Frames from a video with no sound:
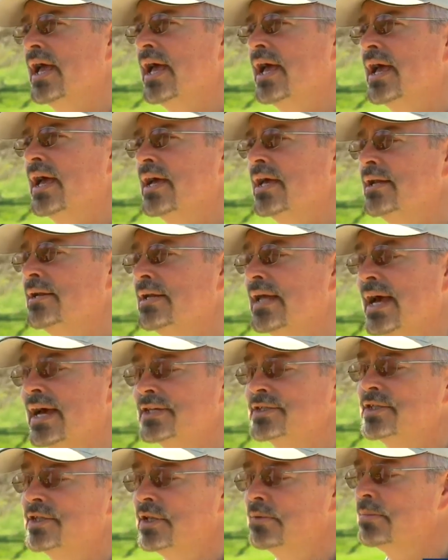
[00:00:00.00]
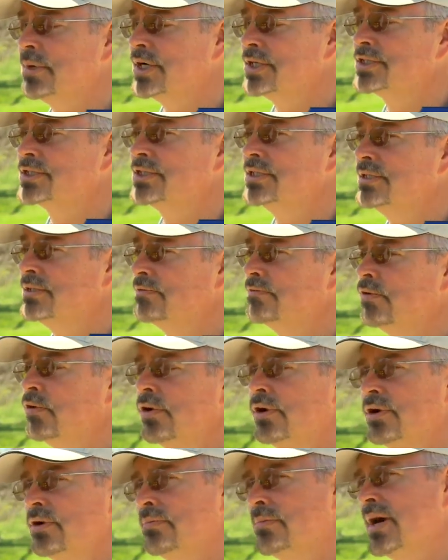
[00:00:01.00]
and actually the best in
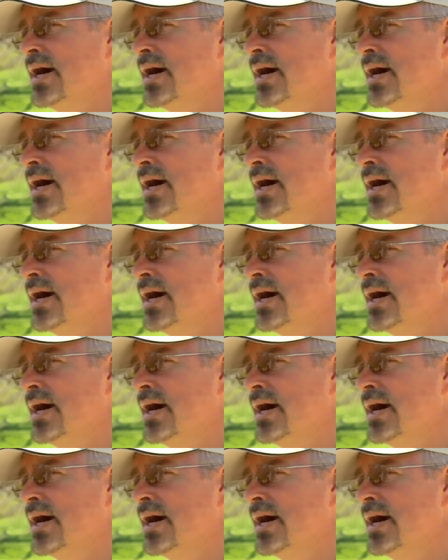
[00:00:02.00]
400